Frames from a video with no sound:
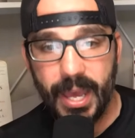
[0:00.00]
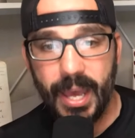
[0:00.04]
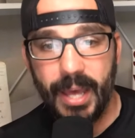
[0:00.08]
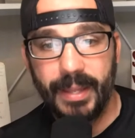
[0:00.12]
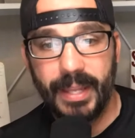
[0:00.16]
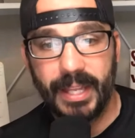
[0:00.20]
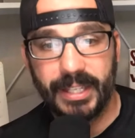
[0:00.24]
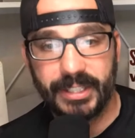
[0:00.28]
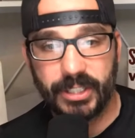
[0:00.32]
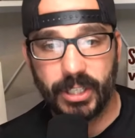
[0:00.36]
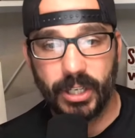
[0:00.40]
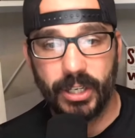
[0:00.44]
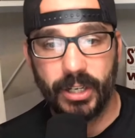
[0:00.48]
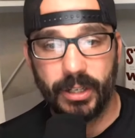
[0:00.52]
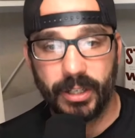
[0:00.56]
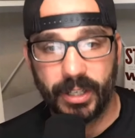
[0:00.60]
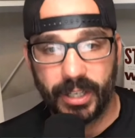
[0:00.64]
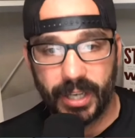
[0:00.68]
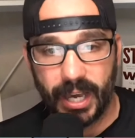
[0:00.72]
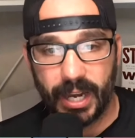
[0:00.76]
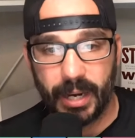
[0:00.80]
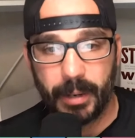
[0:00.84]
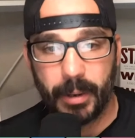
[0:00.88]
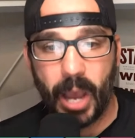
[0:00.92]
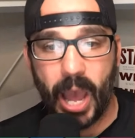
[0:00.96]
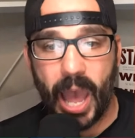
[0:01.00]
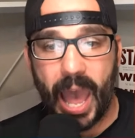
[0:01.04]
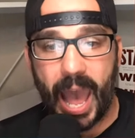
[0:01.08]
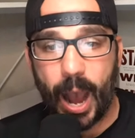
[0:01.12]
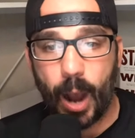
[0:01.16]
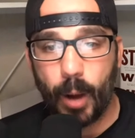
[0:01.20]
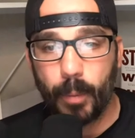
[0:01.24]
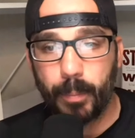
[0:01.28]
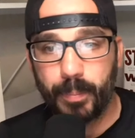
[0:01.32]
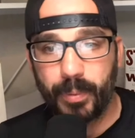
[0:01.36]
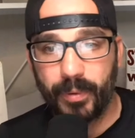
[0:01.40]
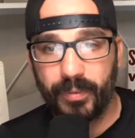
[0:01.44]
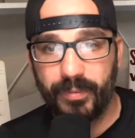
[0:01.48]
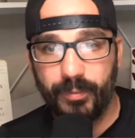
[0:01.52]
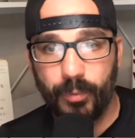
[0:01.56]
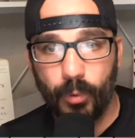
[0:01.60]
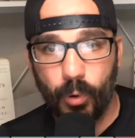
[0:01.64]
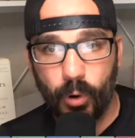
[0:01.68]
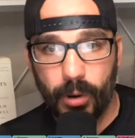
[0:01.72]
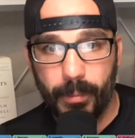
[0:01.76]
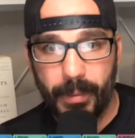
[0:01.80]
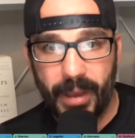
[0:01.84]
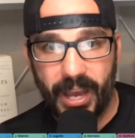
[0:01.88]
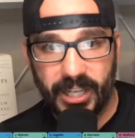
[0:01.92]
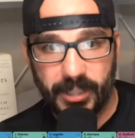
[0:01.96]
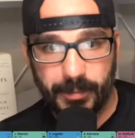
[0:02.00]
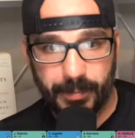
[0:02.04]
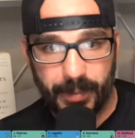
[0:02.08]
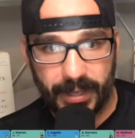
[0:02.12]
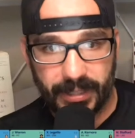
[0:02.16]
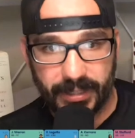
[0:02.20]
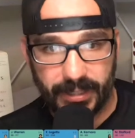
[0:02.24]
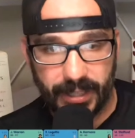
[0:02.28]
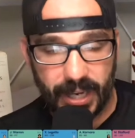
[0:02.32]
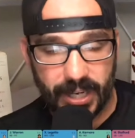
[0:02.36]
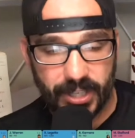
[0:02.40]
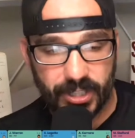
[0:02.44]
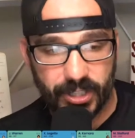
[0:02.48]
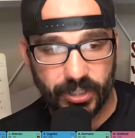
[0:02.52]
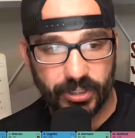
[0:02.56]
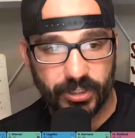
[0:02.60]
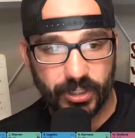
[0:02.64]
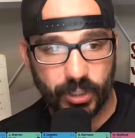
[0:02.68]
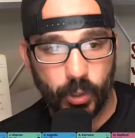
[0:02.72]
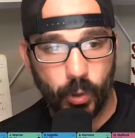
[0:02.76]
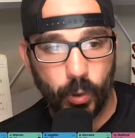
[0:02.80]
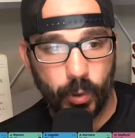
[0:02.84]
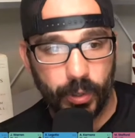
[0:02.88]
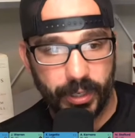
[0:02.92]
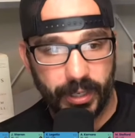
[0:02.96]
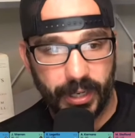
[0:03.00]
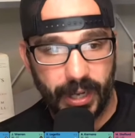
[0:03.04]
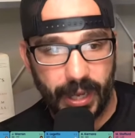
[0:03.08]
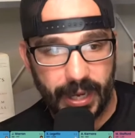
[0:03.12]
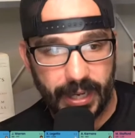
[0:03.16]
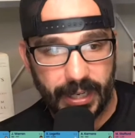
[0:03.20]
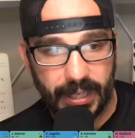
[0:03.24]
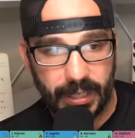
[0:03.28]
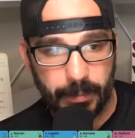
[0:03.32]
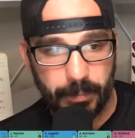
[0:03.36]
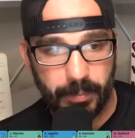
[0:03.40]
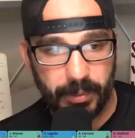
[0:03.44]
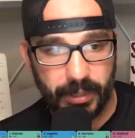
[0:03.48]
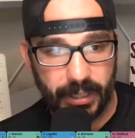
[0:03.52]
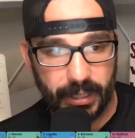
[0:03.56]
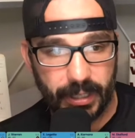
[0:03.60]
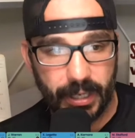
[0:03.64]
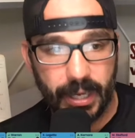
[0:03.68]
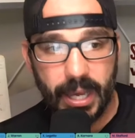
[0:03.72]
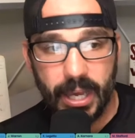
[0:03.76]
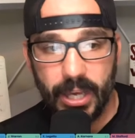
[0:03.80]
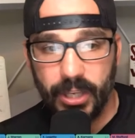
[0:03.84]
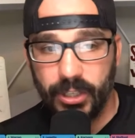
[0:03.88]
that's going to kind of outperform expectations according to ADP.